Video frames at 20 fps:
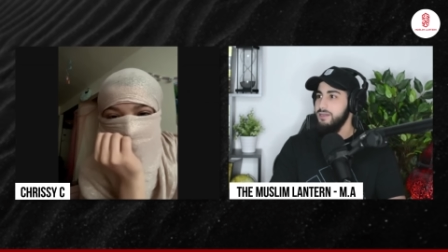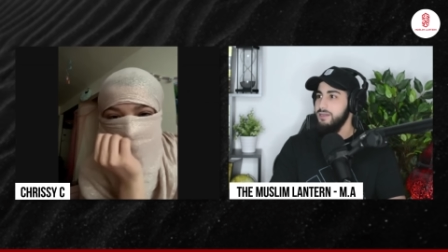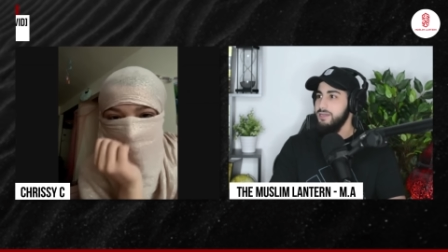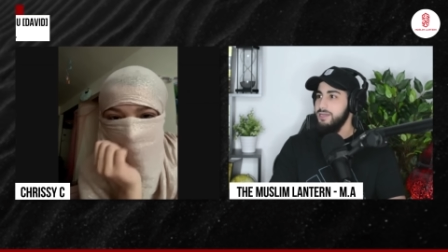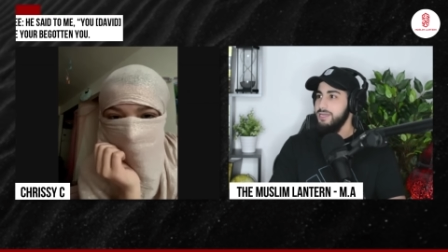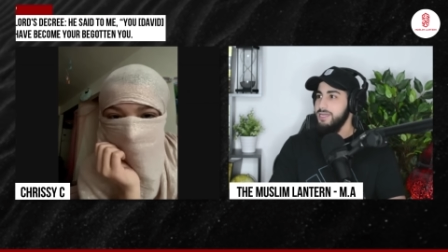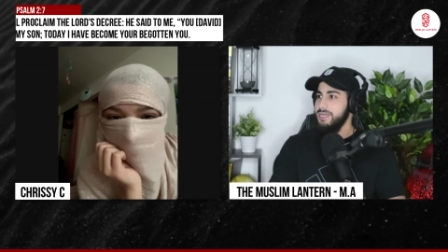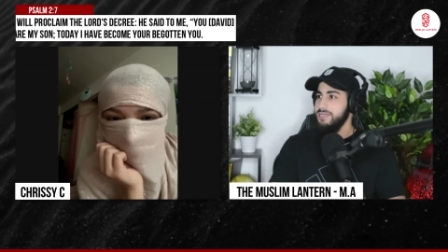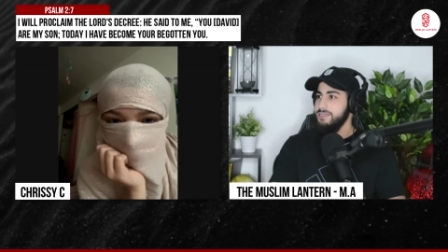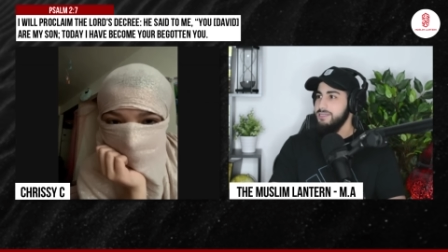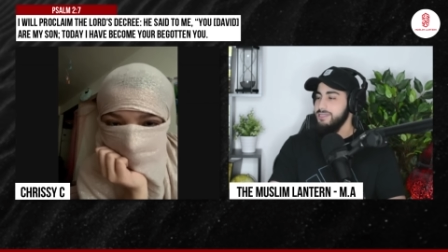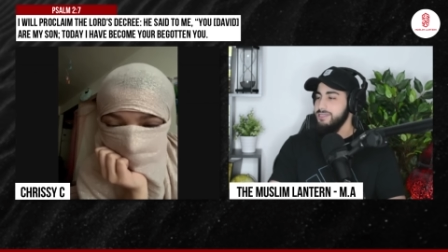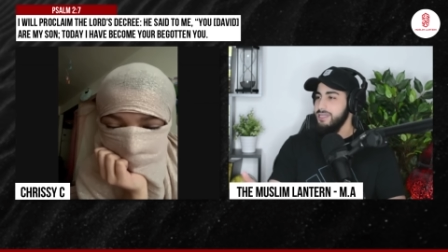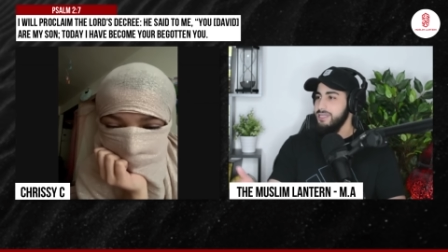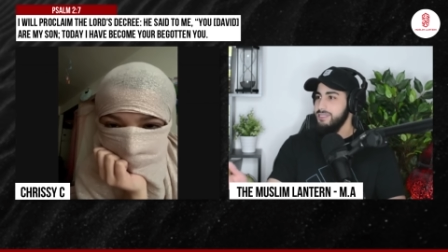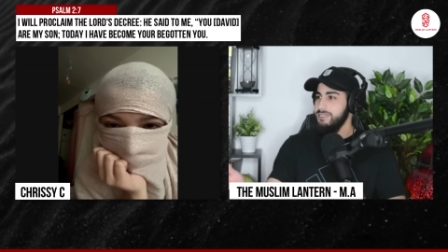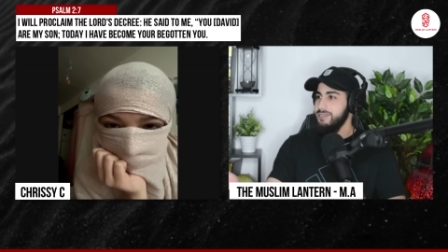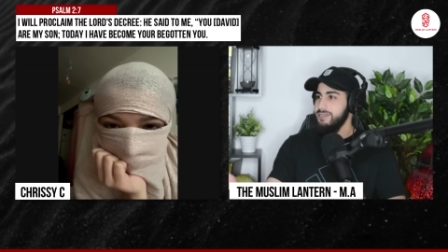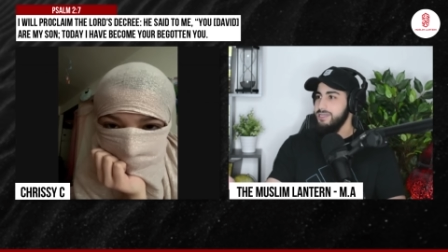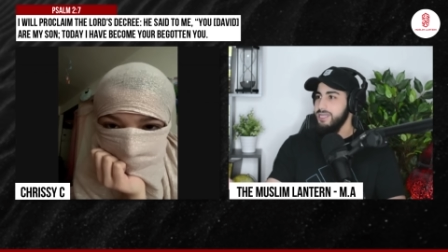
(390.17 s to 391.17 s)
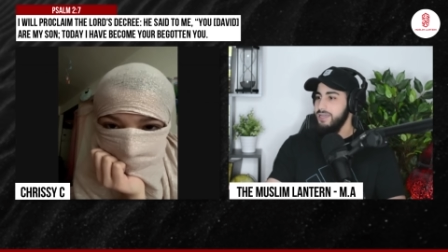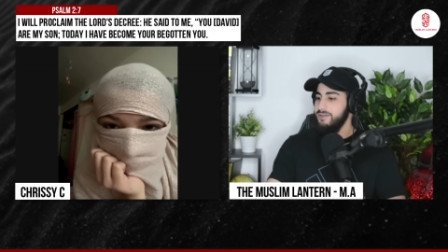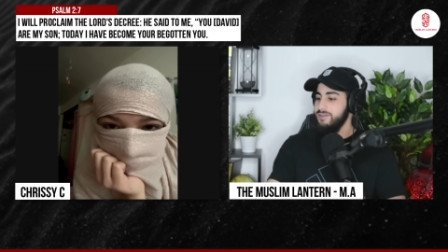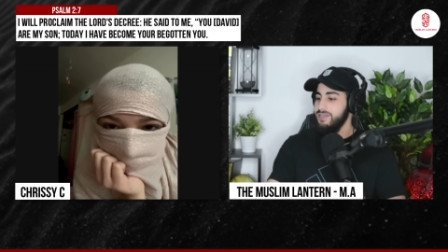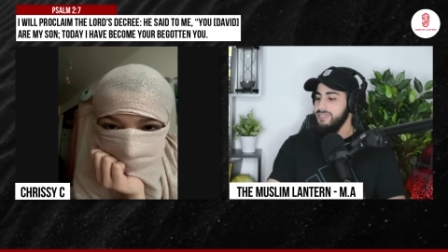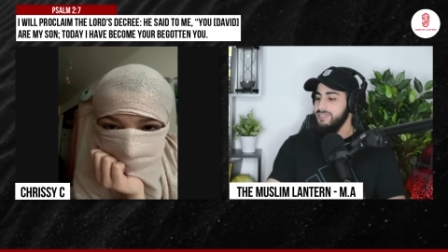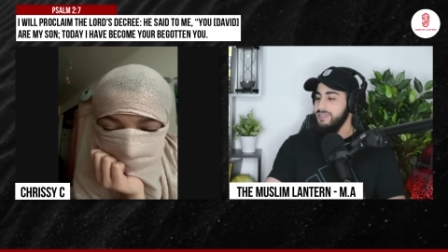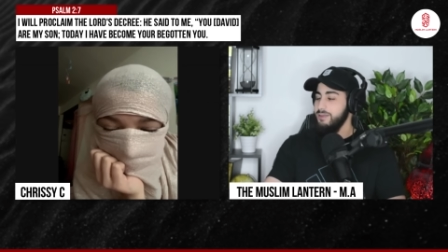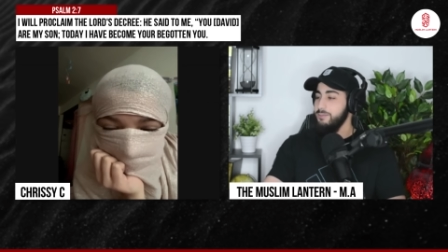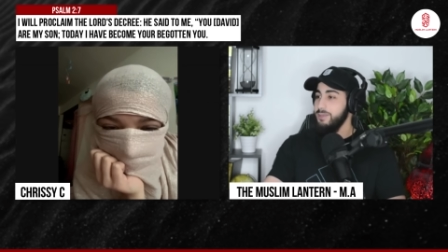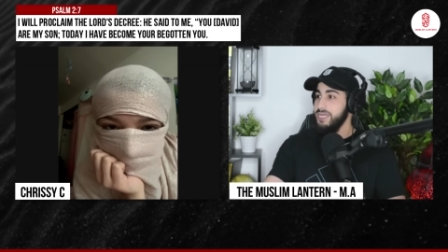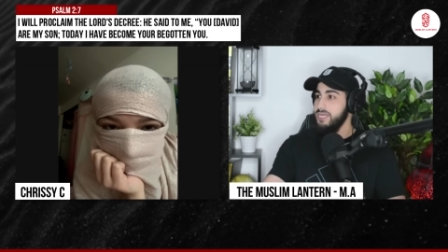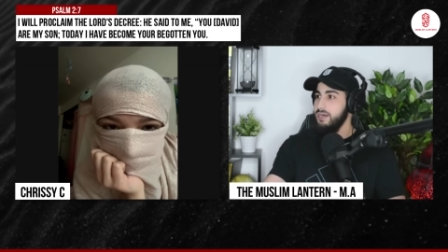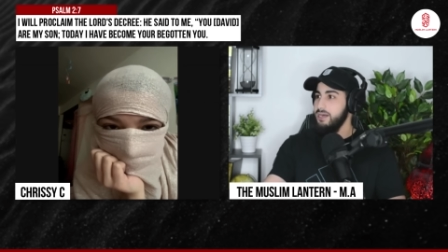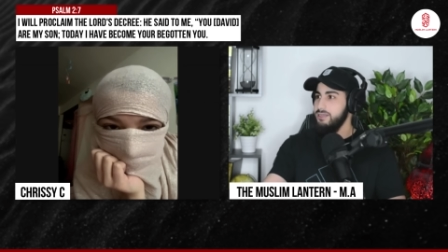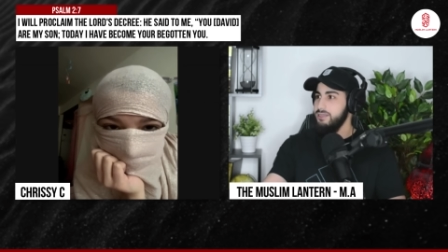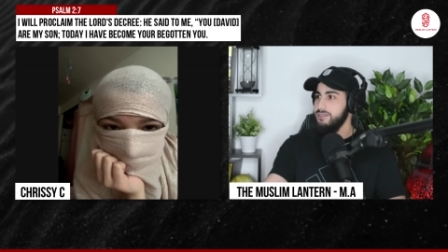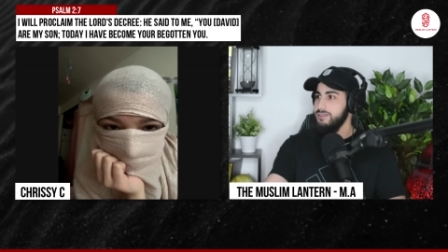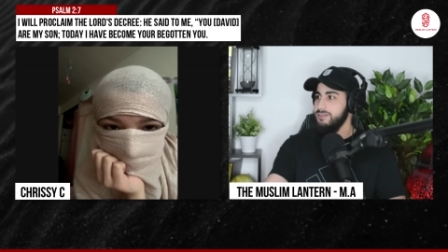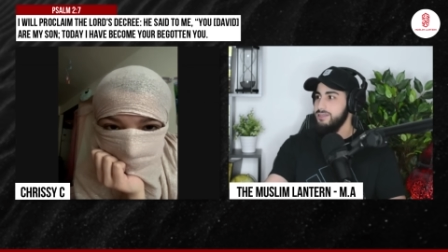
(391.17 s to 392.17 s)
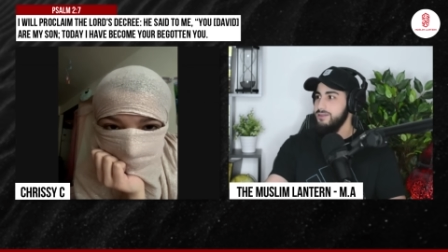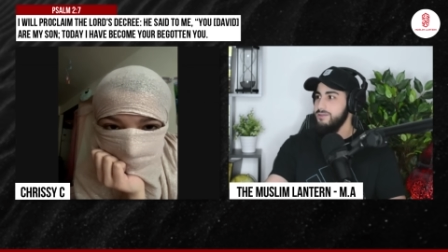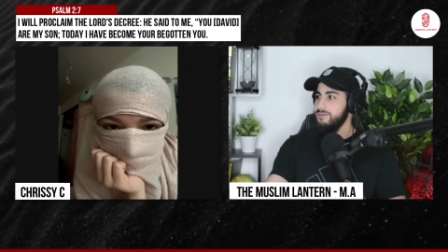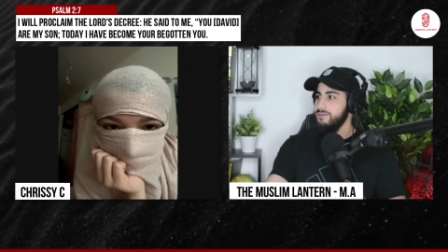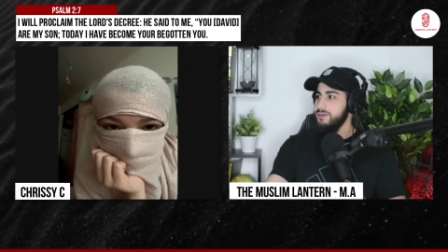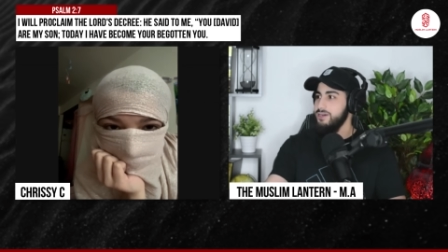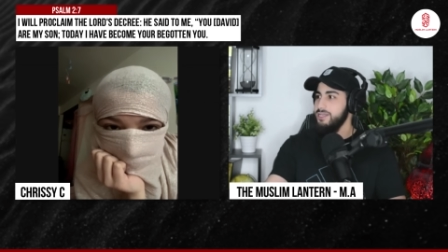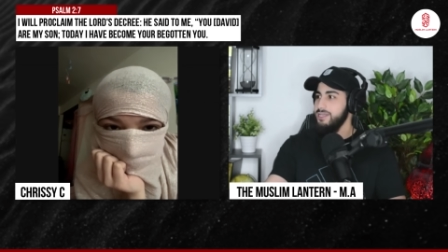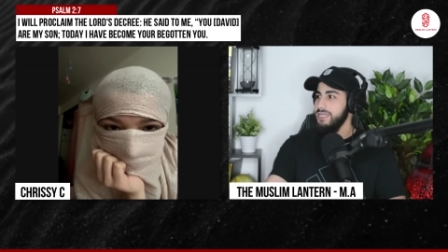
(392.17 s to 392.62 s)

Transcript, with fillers: says that David is the begotten son of God.